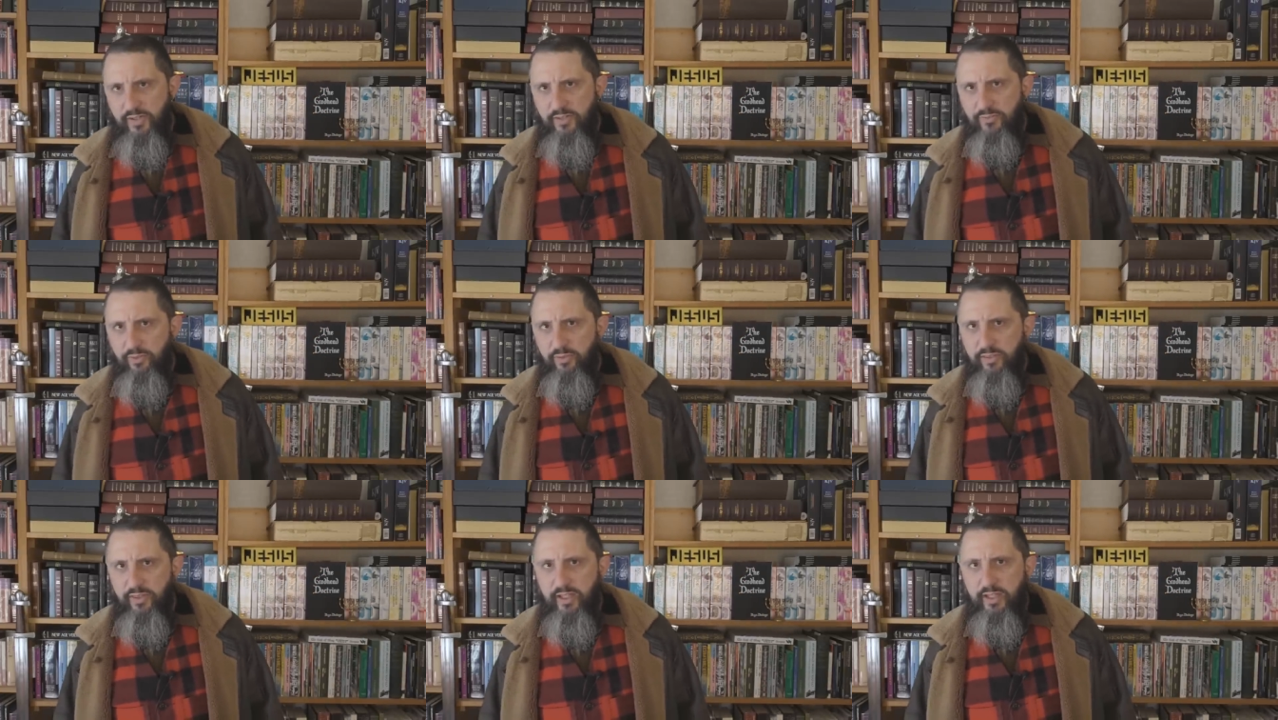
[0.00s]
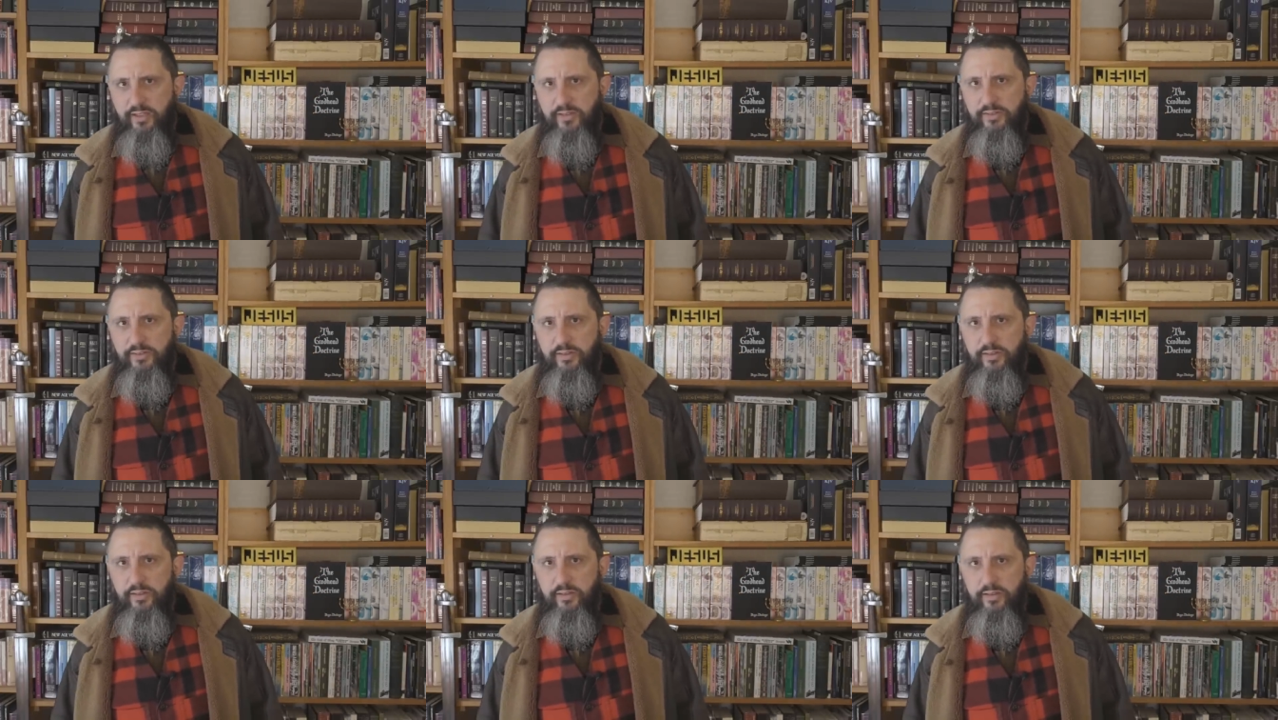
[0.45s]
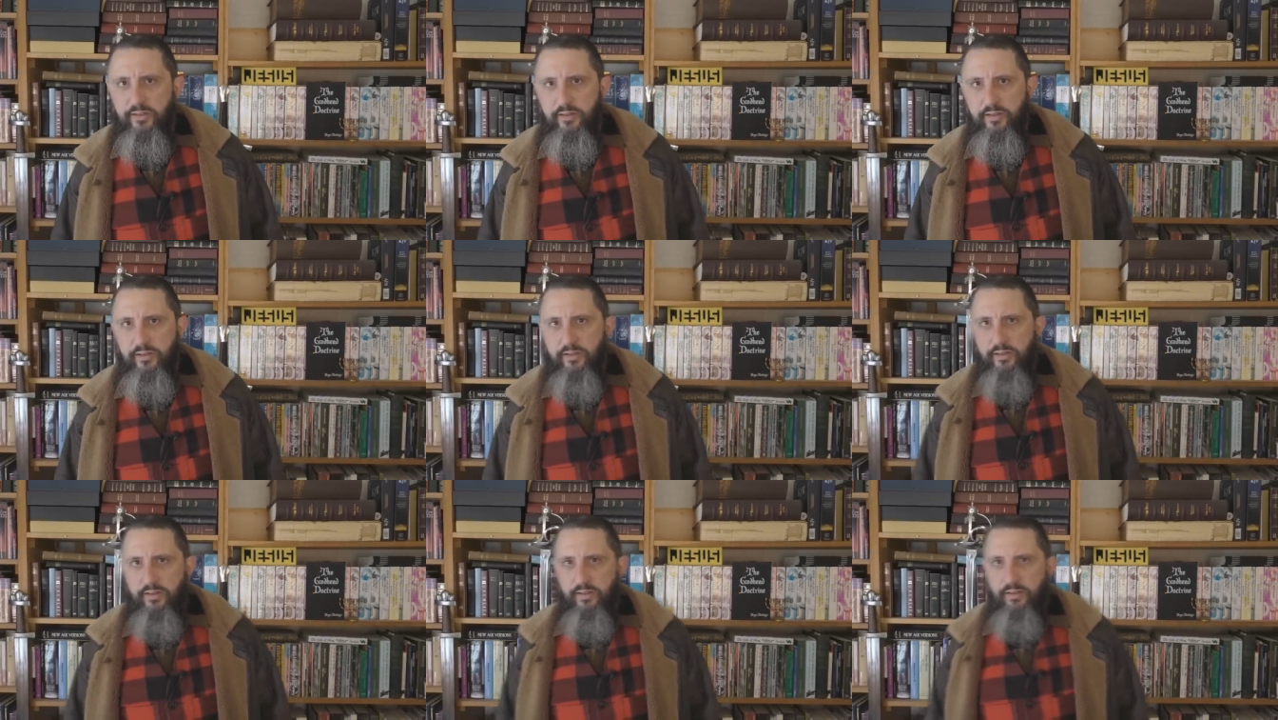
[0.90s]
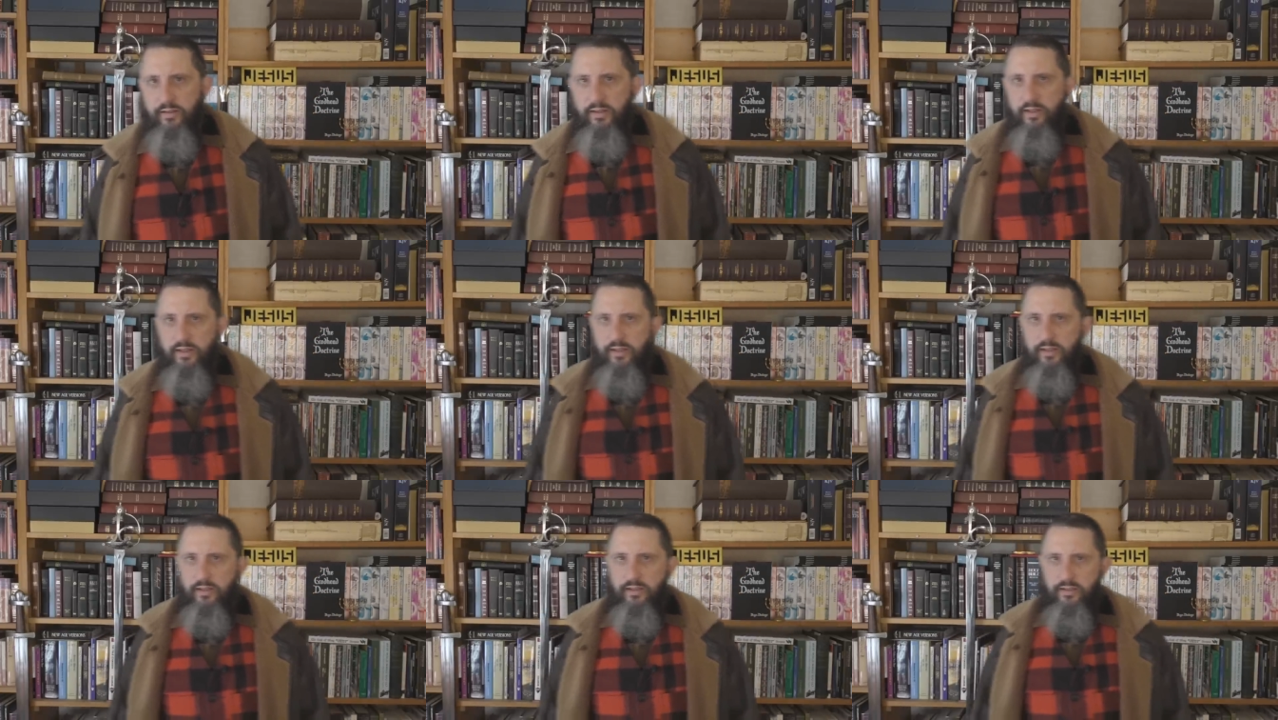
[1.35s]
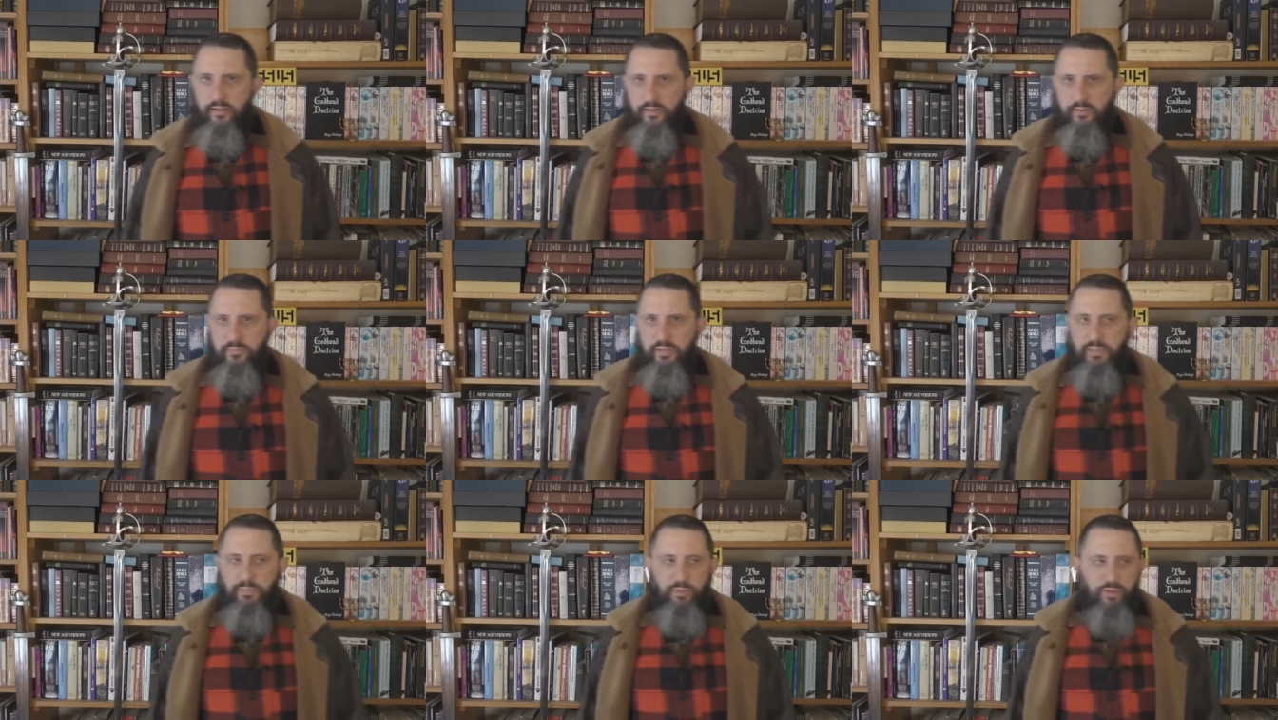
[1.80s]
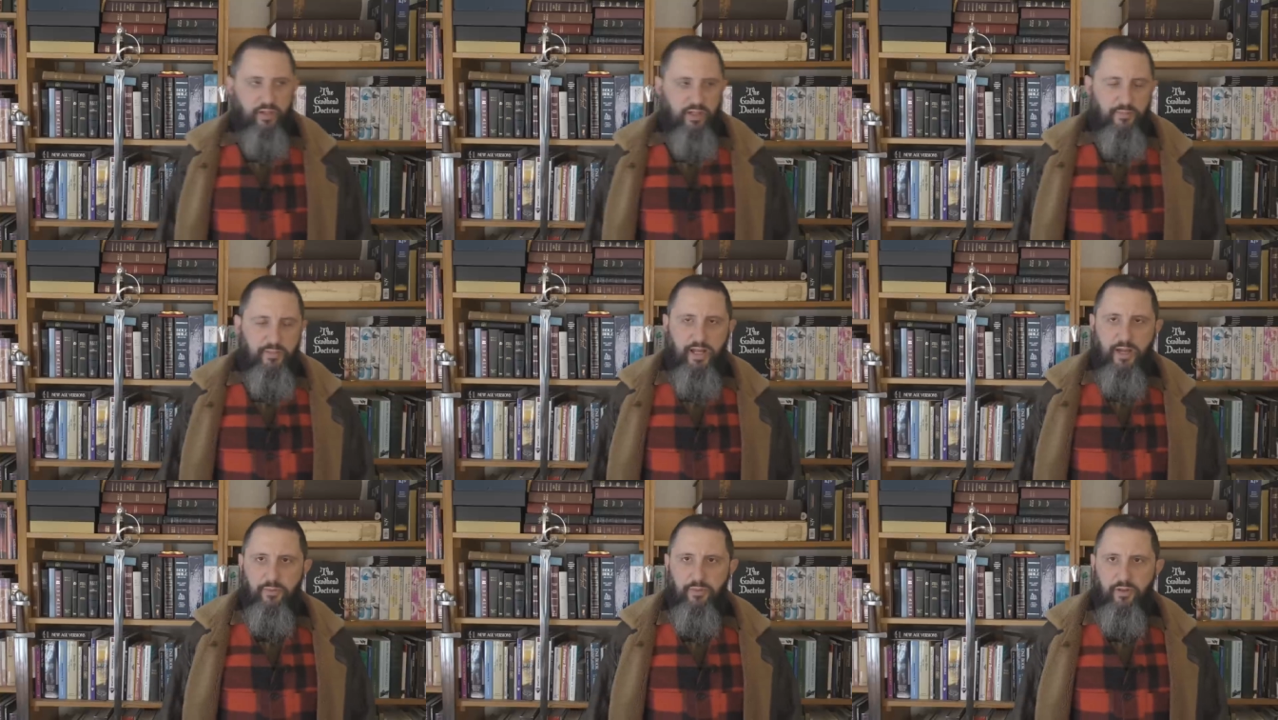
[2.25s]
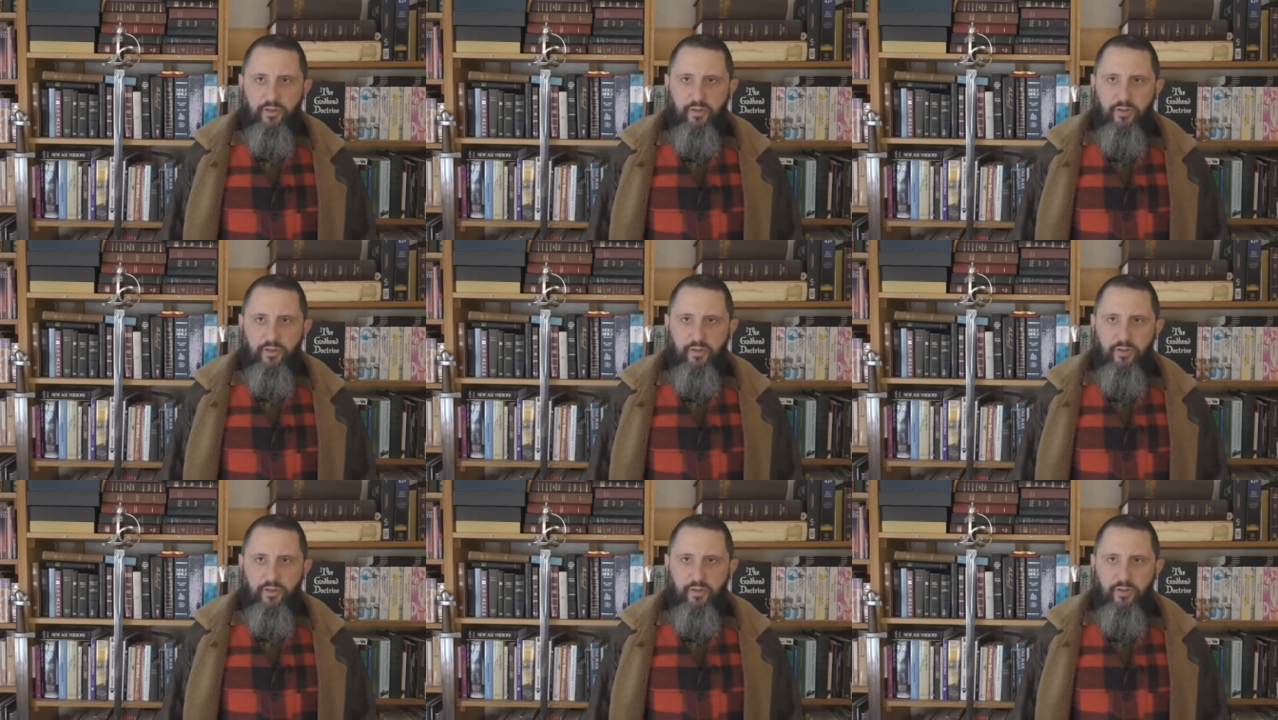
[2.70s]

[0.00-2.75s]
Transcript: of evil things. People are coming out